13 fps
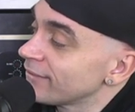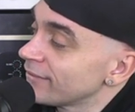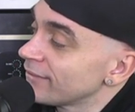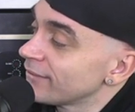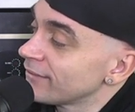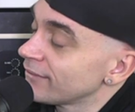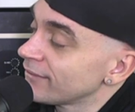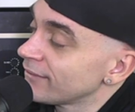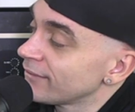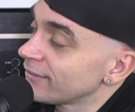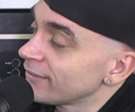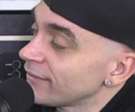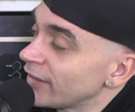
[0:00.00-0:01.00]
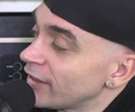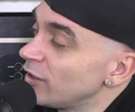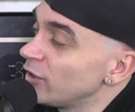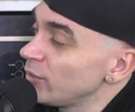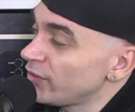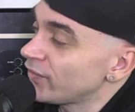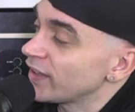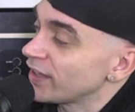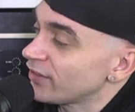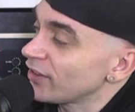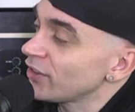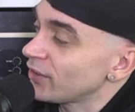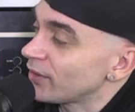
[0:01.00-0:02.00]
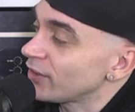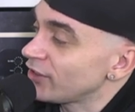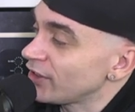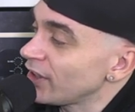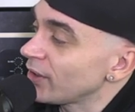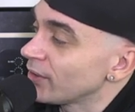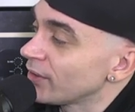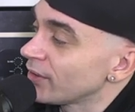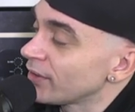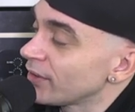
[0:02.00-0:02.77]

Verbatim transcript: Mm. You lose things, don't you, as you go?